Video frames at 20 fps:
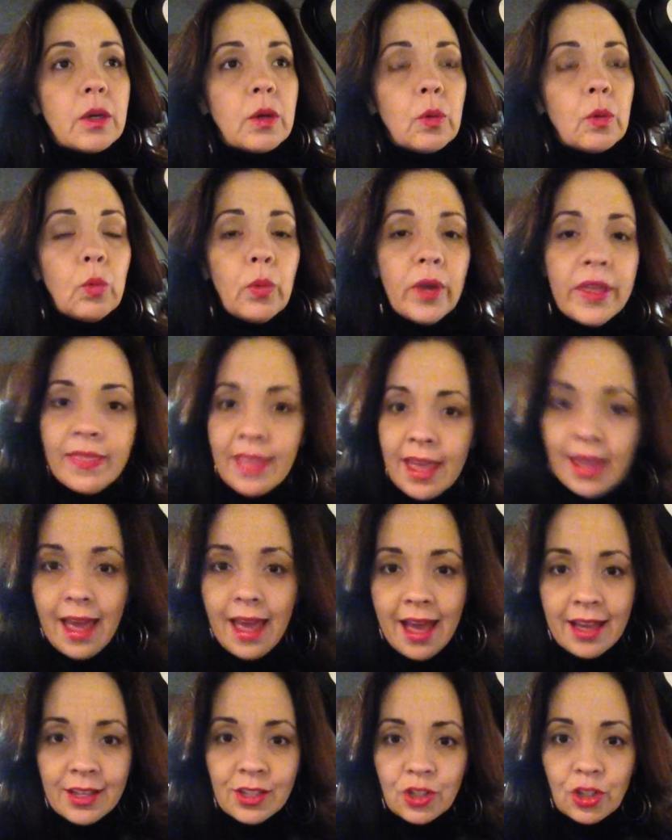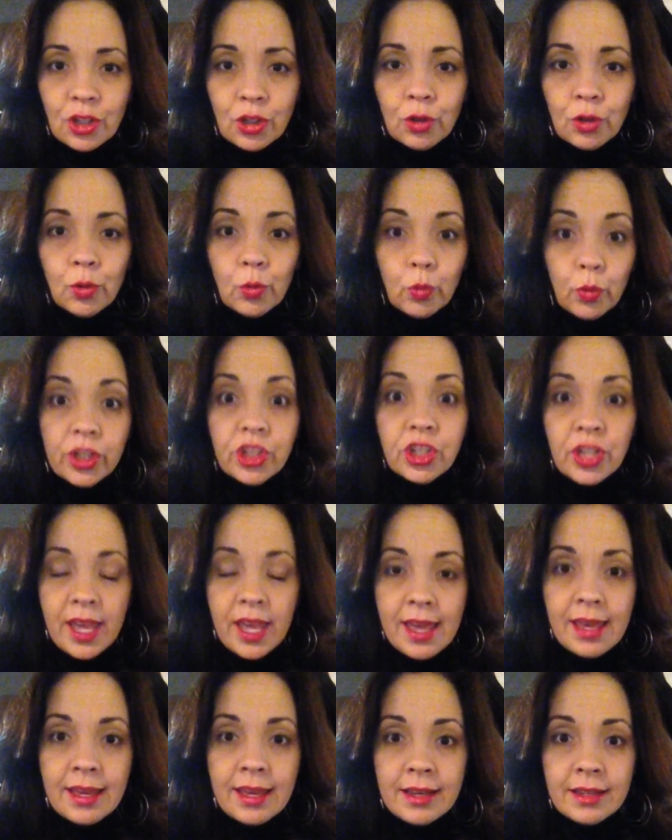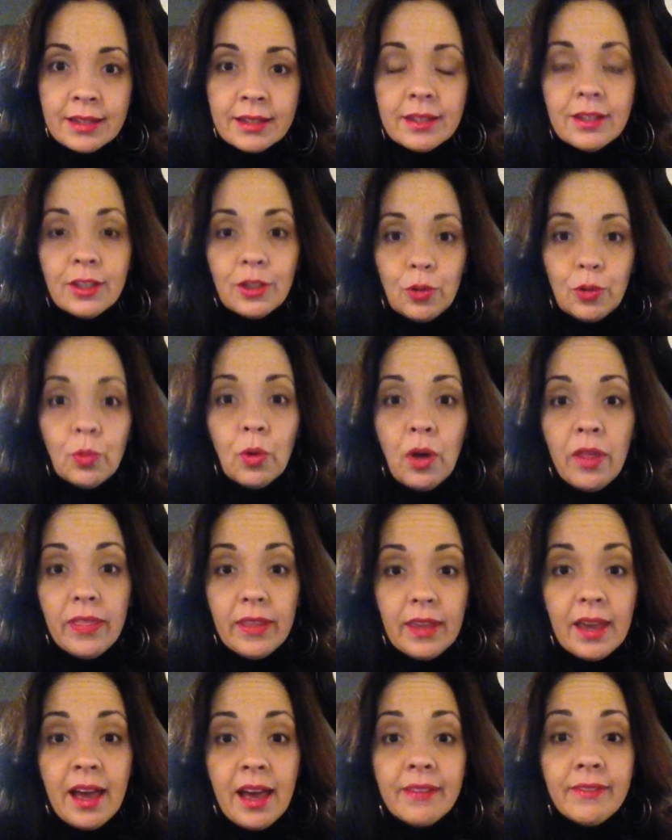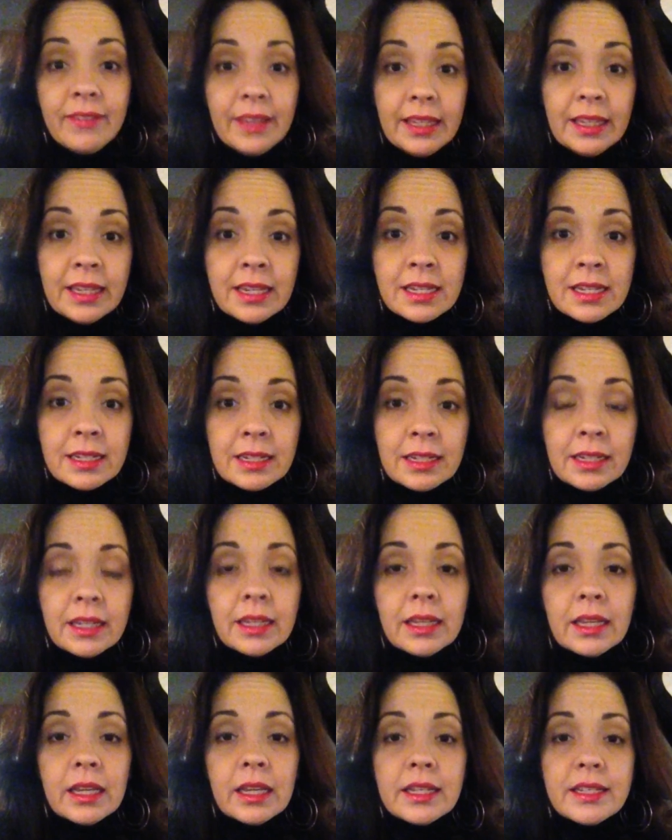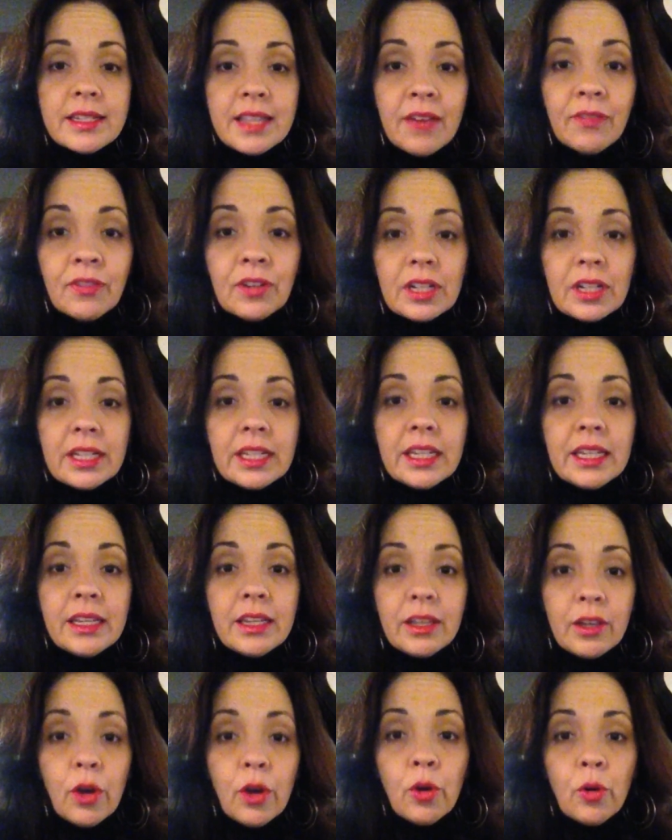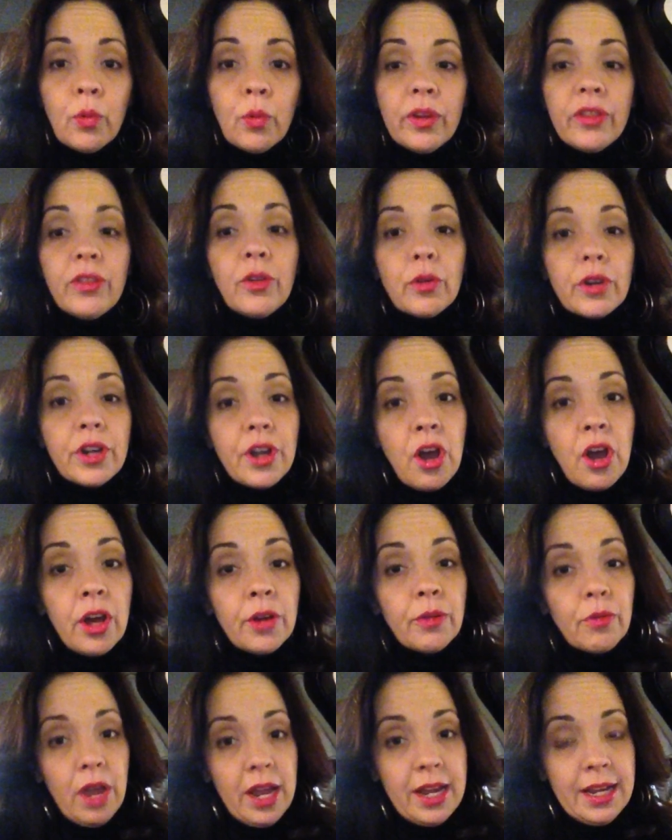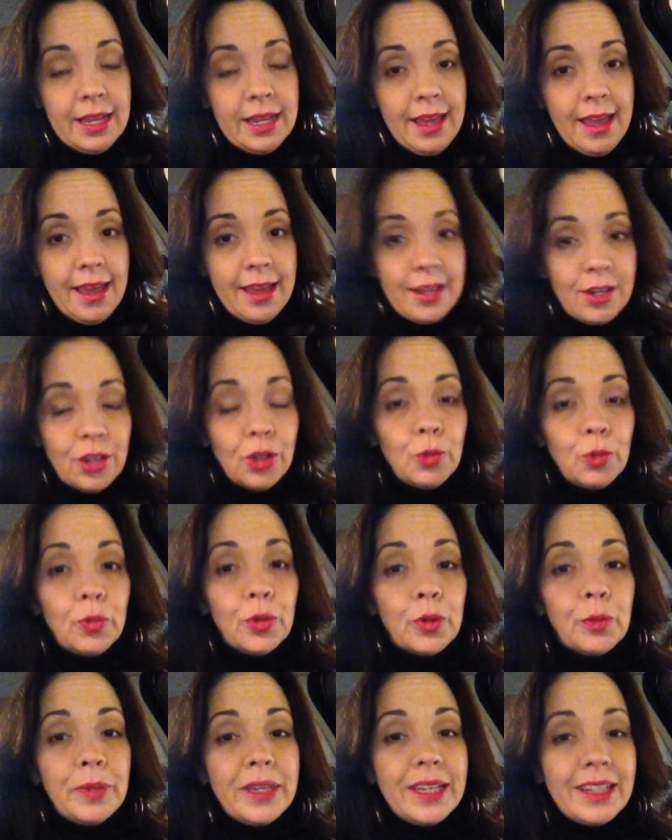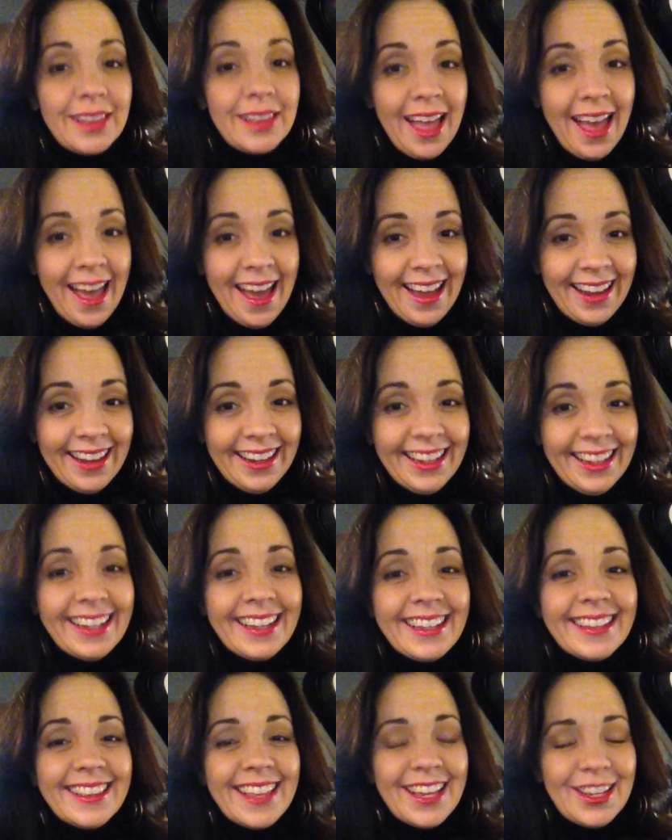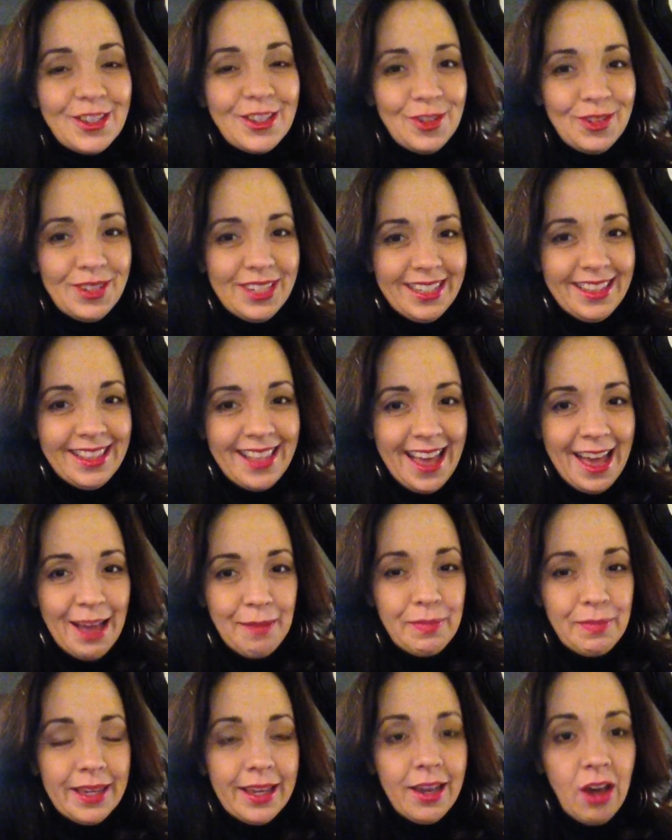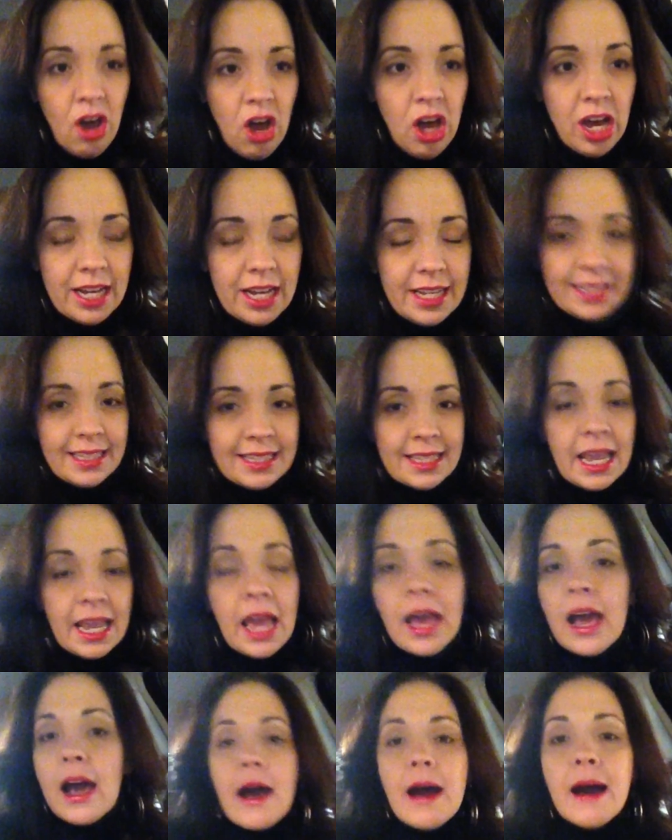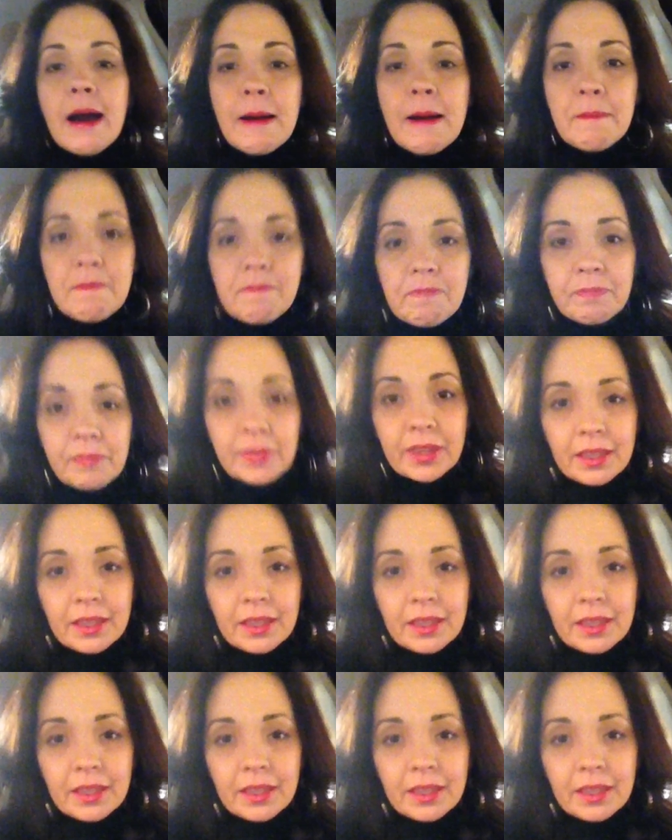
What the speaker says: When they ask you which hand you want the IV in, definitely go with your non-writing hand. You will be glad that you did that, because I'm